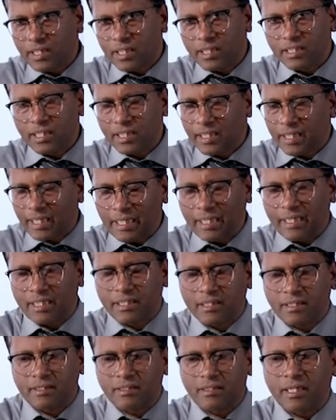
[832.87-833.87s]
is a
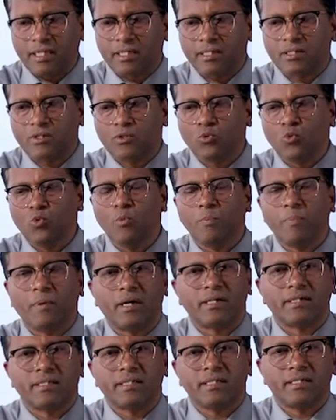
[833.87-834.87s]
case that two
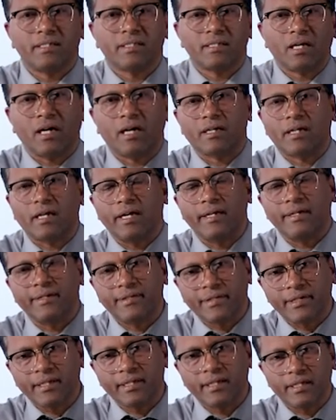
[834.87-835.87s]
parties are
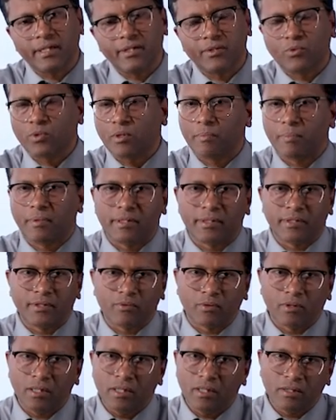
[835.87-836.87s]
entering into a
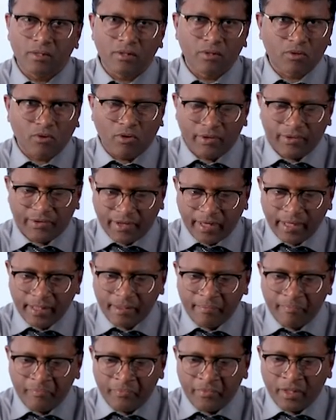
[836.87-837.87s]
particular
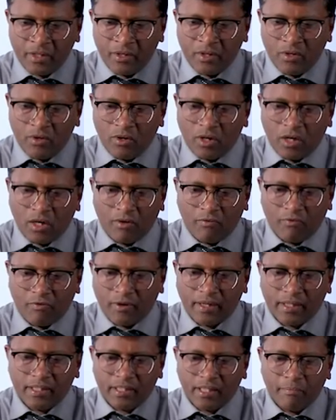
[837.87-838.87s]
contract.
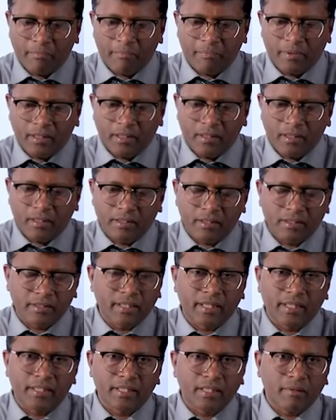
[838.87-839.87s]
For example,
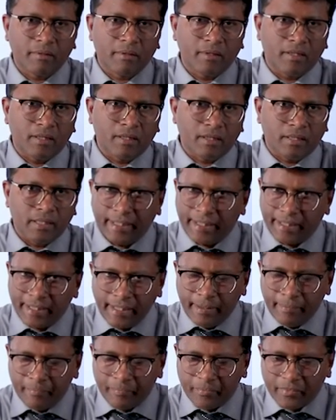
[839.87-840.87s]
there is a
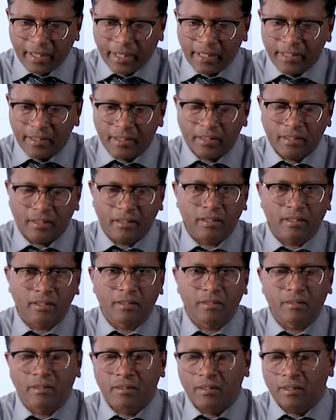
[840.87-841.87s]
lady, right?
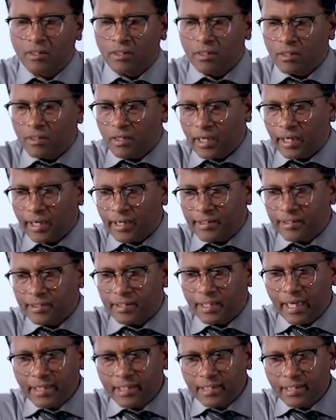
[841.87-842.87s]
And
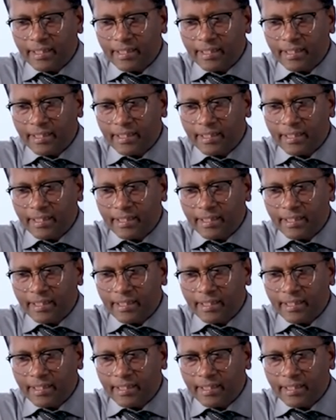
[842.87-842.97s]
that